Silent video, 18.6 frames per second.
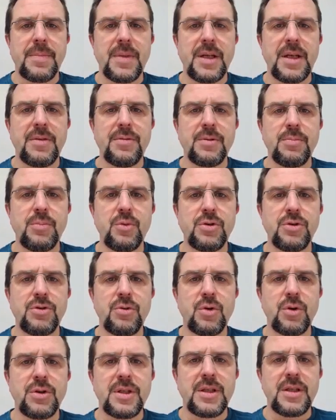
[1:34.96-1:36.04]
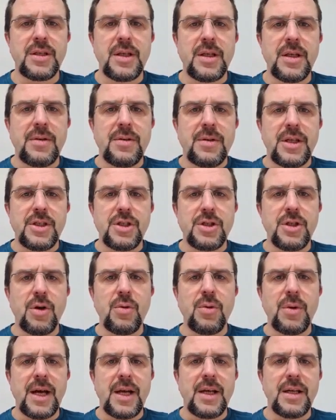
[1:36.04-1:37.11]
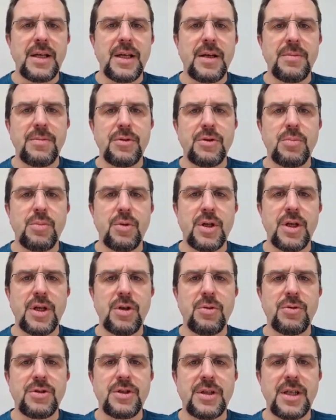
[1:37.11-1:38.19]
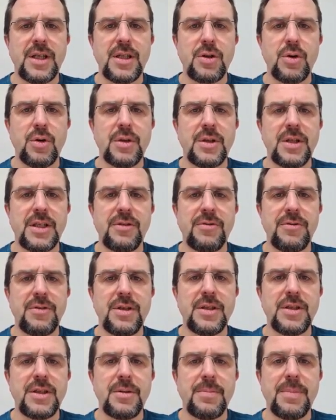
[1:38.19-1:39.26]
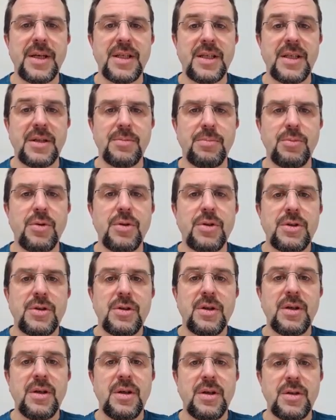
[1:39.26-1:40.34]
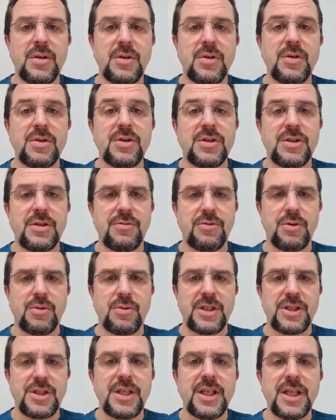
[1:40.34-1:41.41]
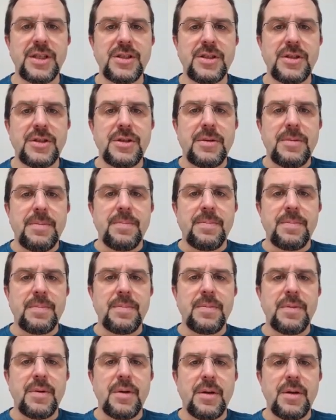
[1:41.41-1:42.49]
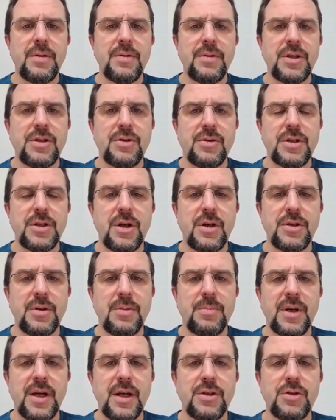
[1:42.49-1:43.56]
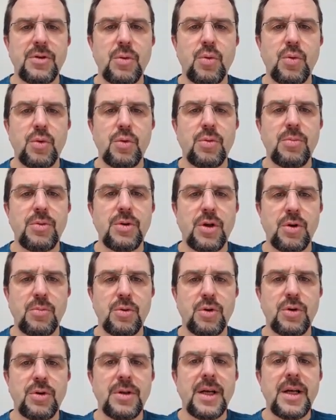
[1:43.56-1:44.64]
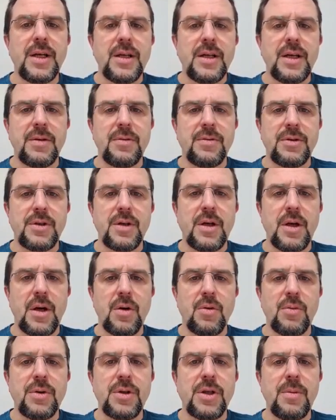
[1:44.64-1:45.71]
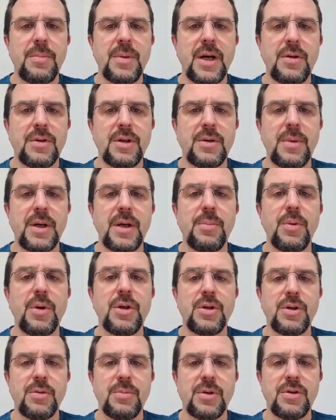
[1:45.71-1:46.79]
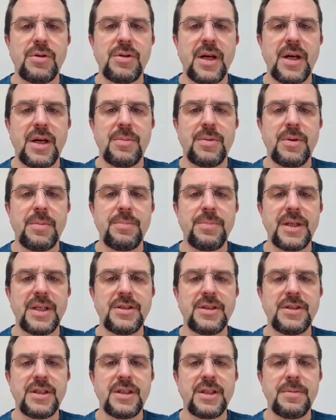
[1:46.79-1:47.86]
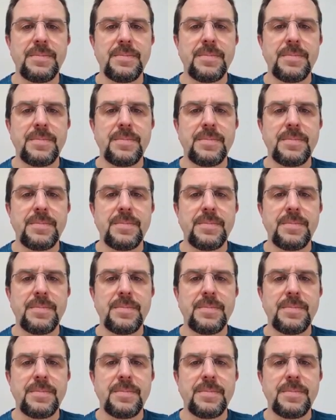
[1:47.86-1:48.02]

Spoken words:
Even more strongly, they show LLMs will hallucinate on infinitely many inputs, not just a few edge cases. This result applies to all real-world LLMs, which are bounded by polynomial time complexity.